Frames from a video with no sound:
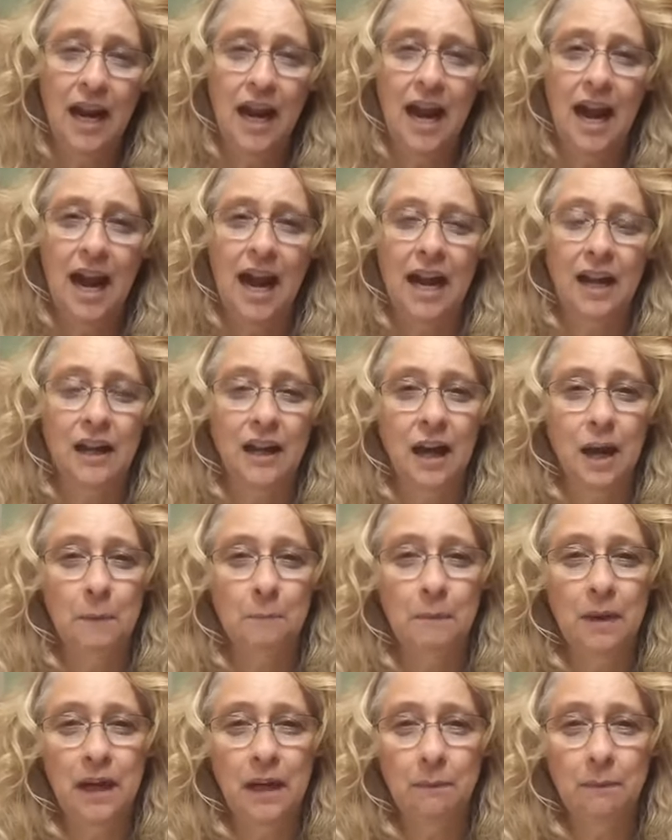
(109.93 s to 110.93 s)
And uh,
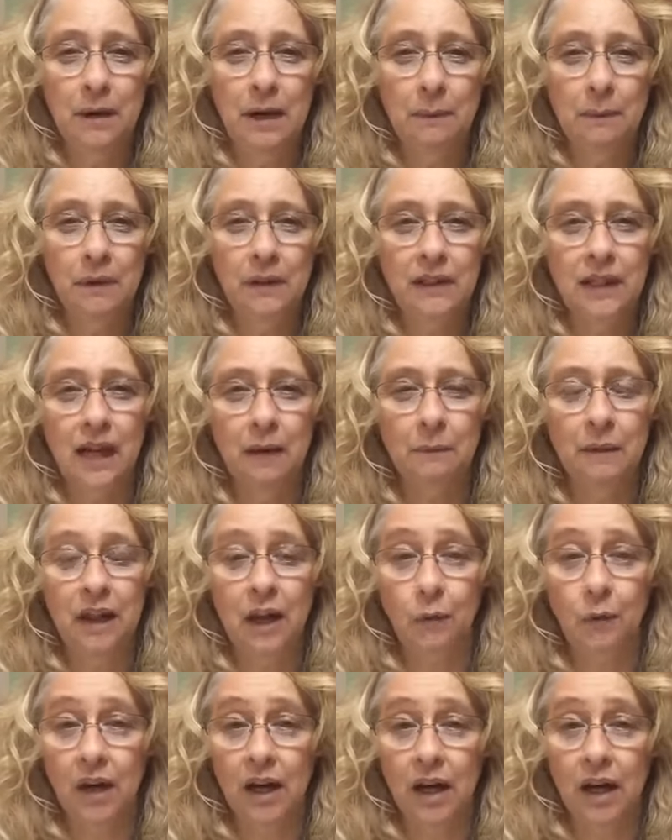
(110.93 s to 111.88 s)
many people tell me they wake